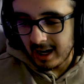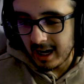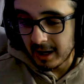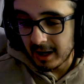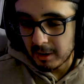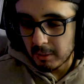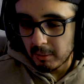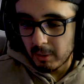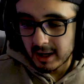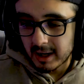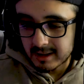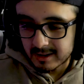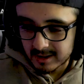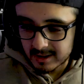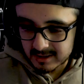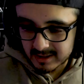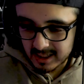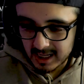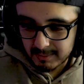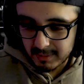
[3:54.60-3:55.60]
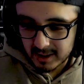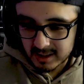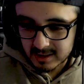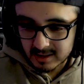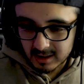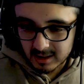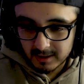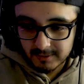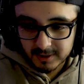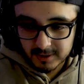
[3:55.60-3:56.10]
I don't know why it does that. My
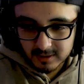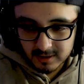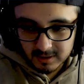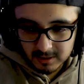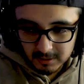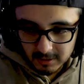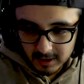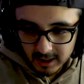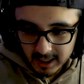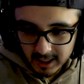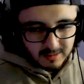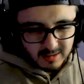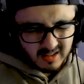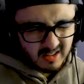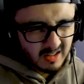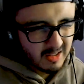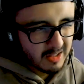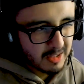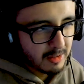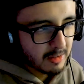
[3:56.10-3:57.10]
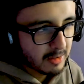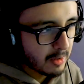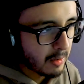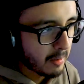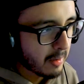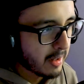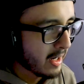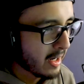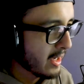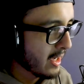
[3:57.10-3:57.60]
Scuf doesn't do that. Just a little
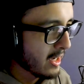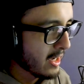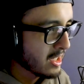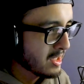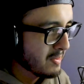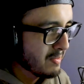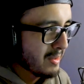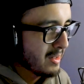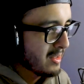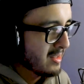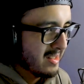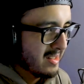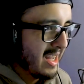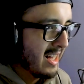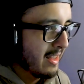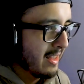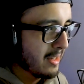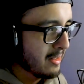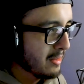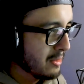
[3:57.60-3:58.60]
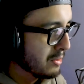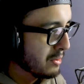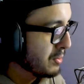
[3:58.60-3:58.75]
annoying, I guess, but it's not like a deal